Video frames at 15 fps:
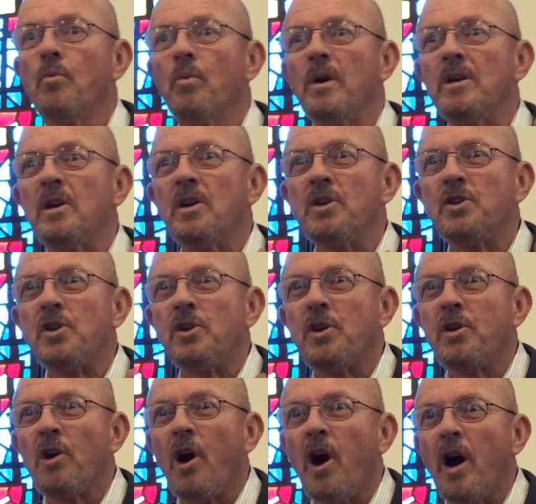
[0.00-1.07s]
When
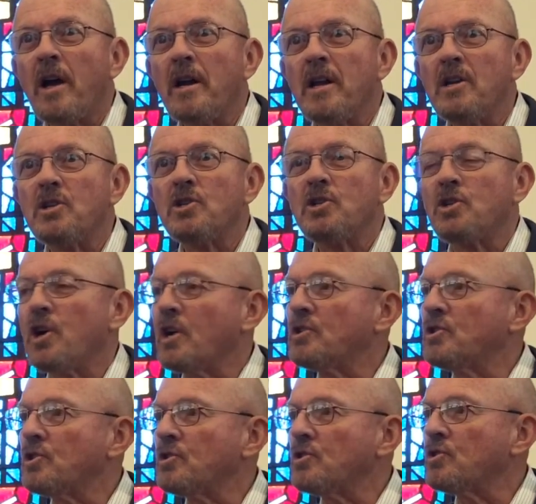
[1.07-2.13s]
God
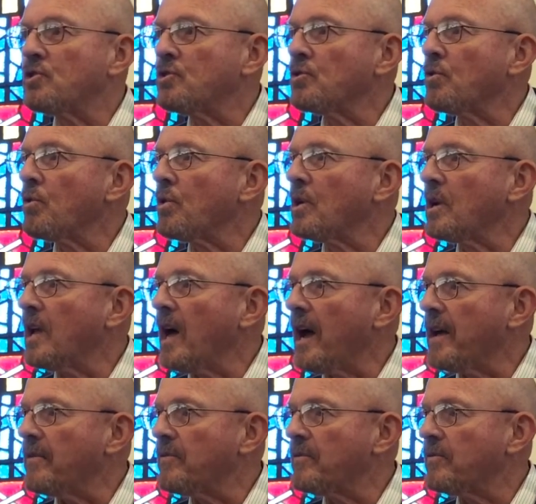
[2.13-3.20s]
touches your
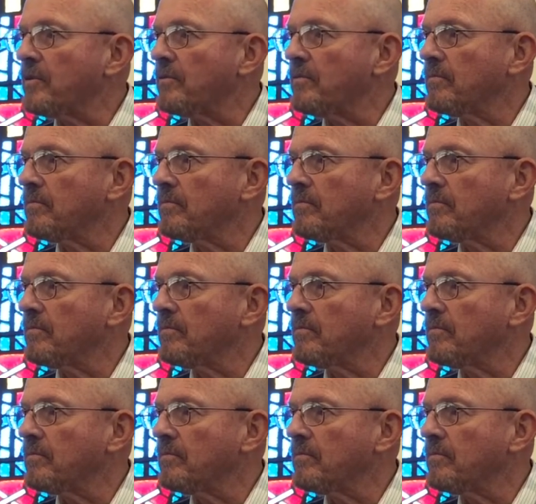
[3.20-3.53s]
life,